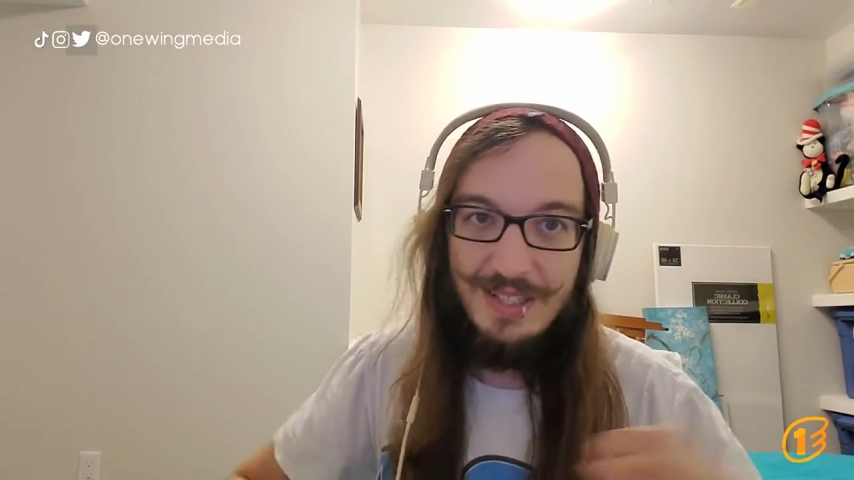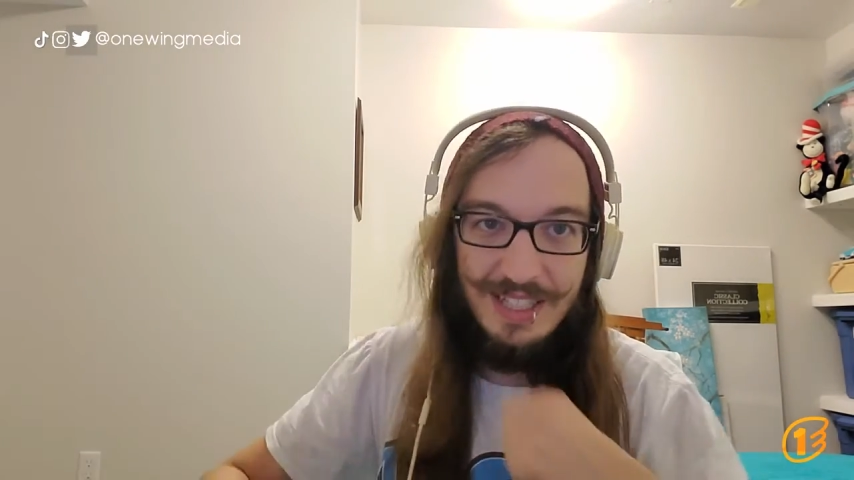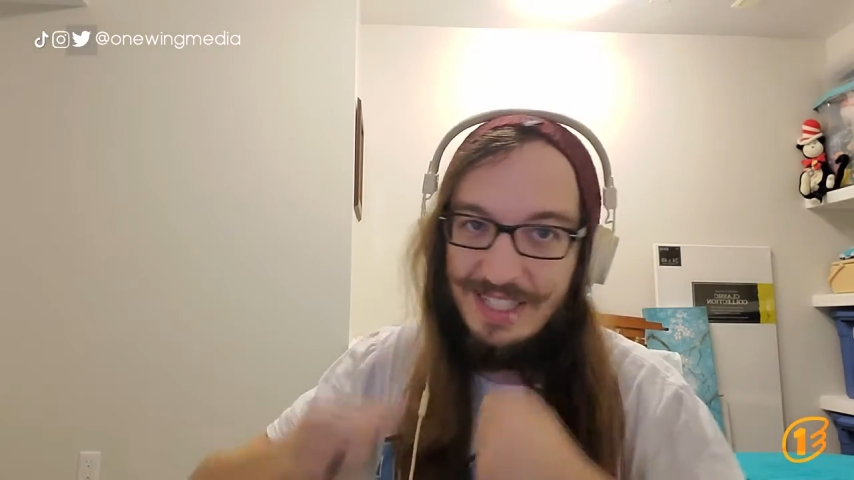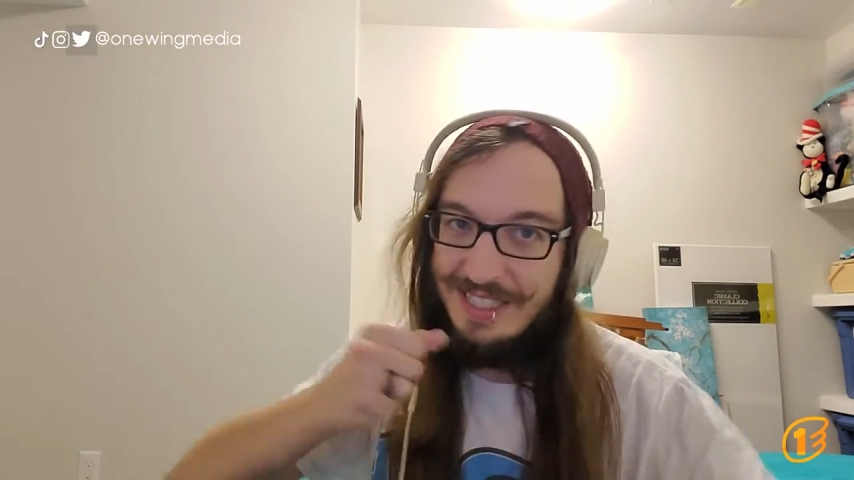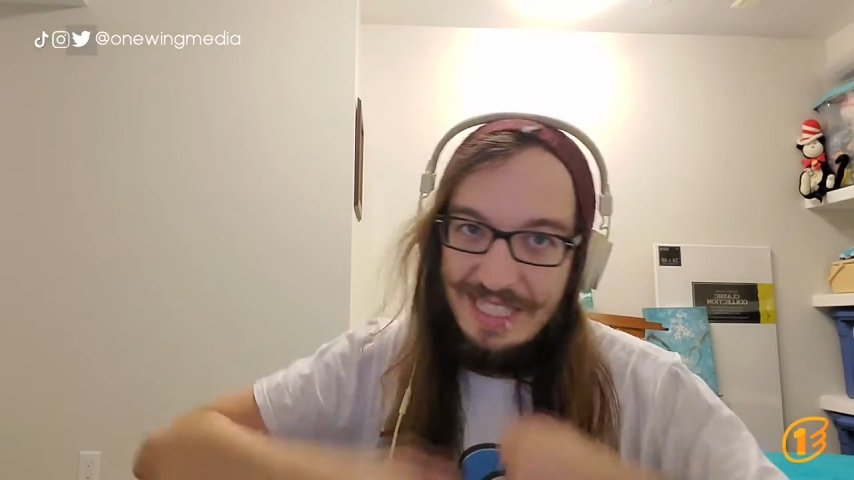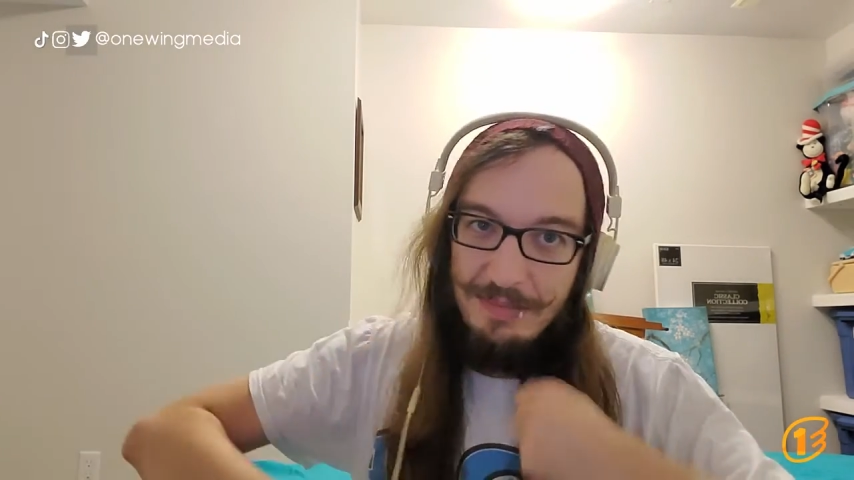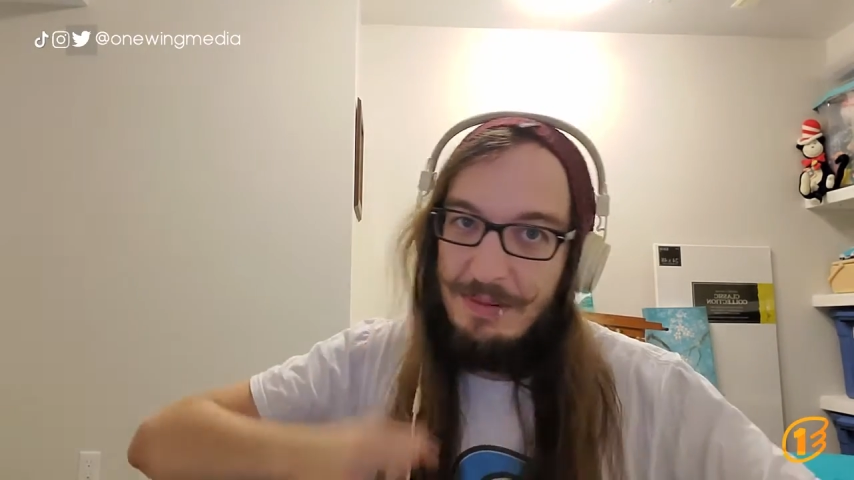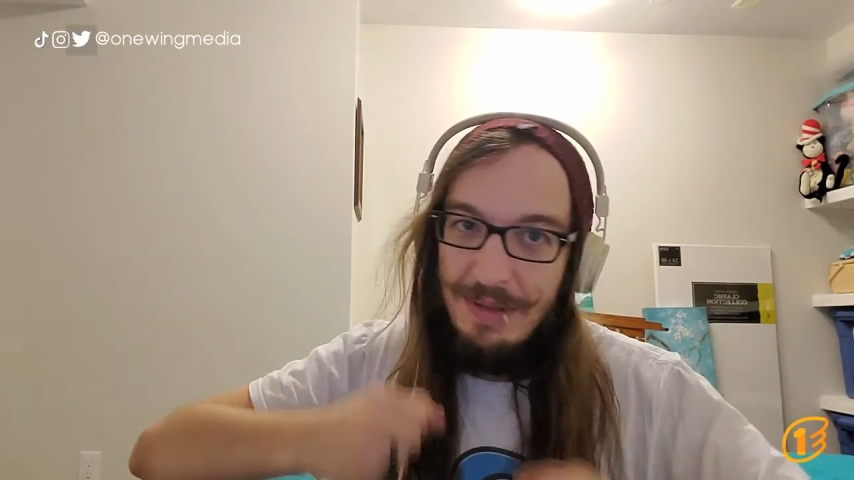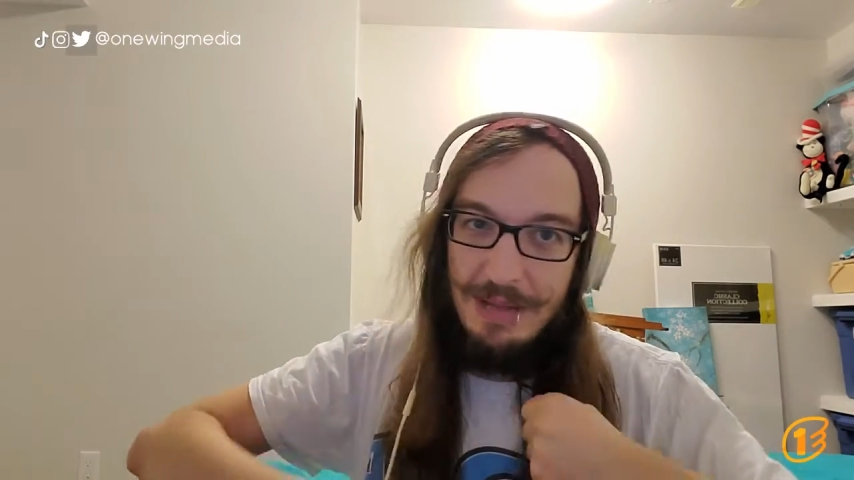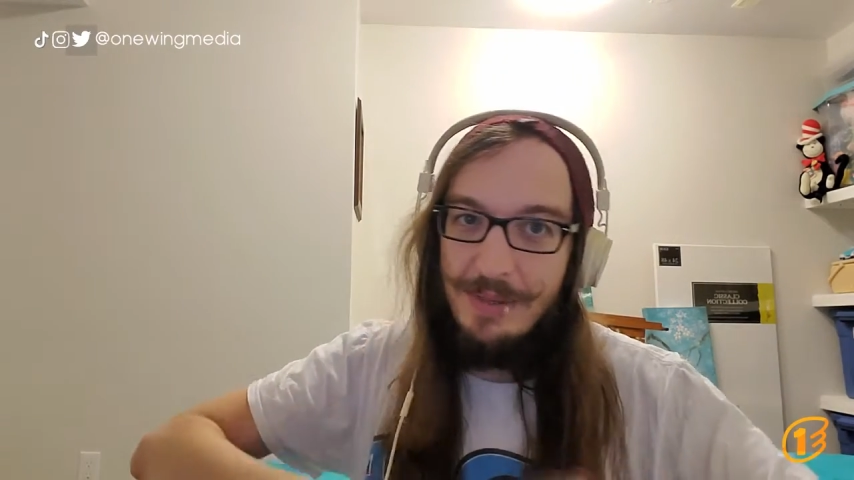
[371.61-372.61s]
little
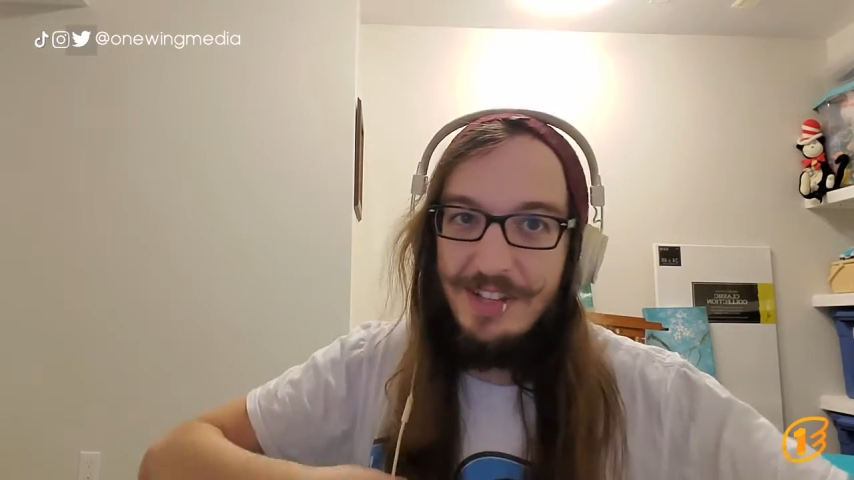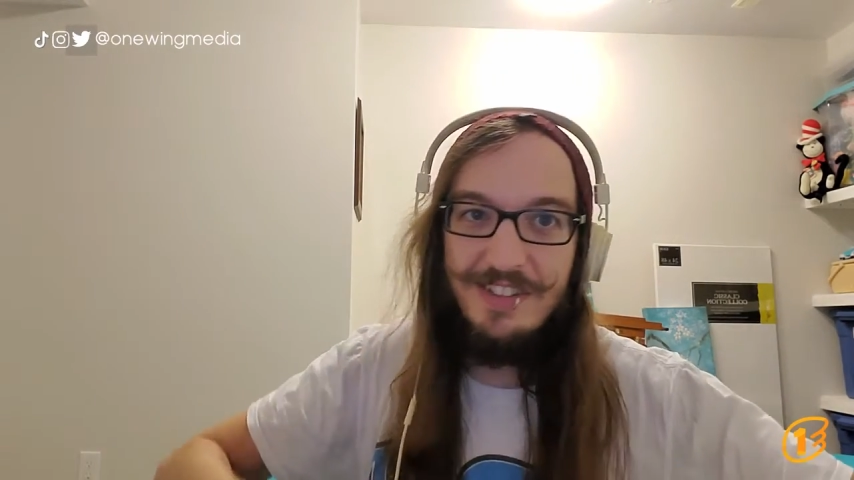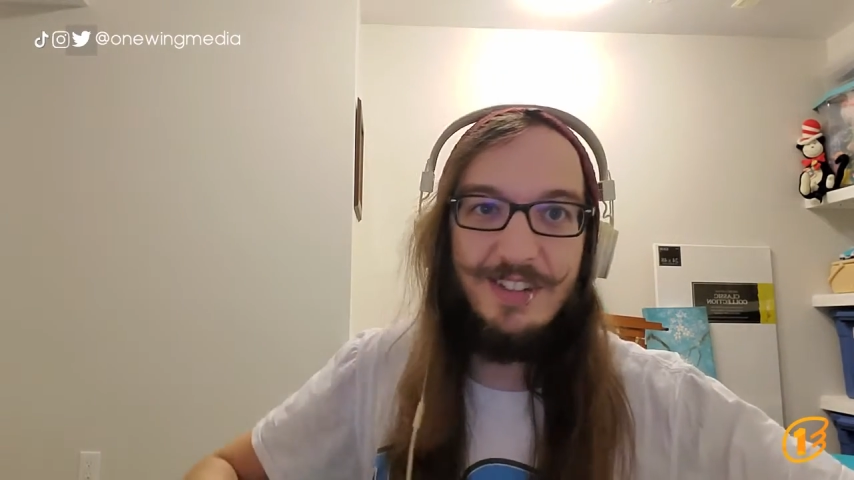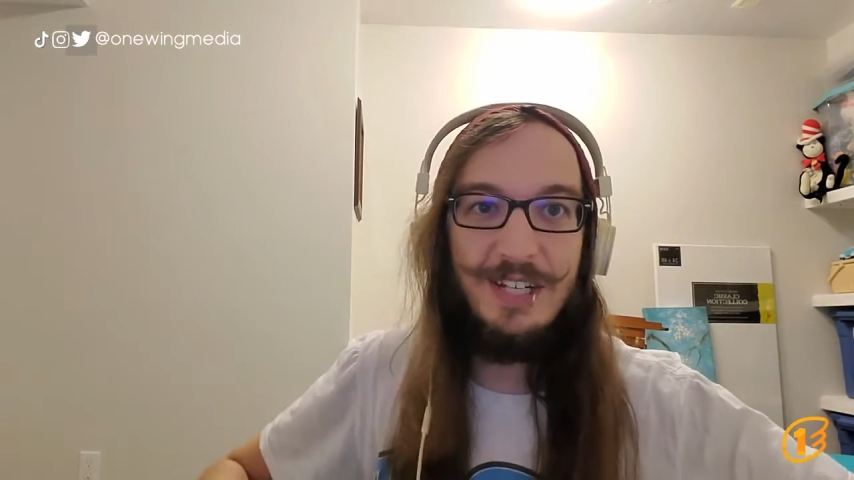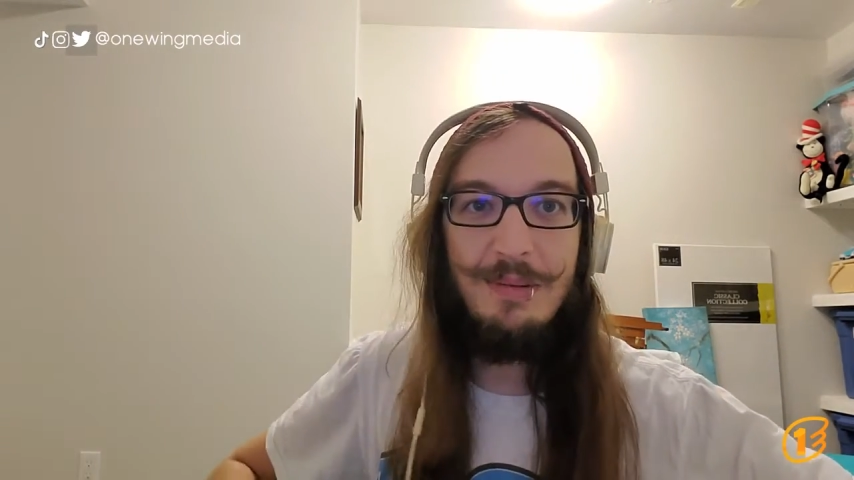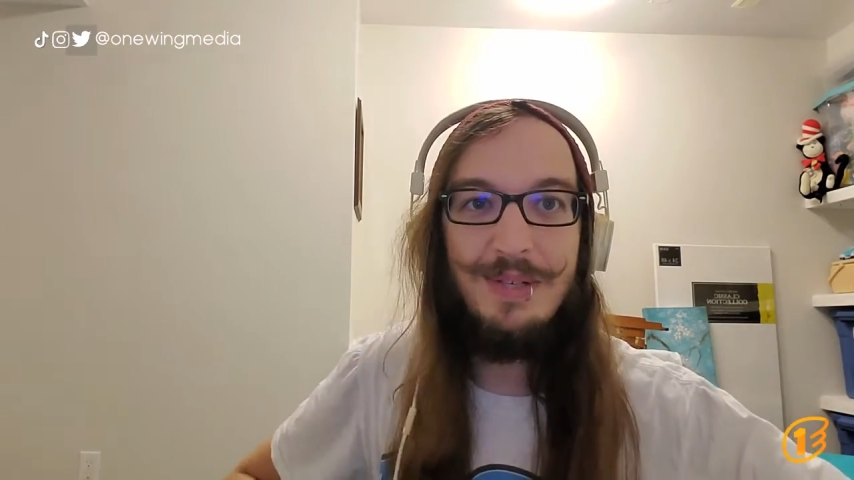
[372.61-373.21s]
demon babies are gonna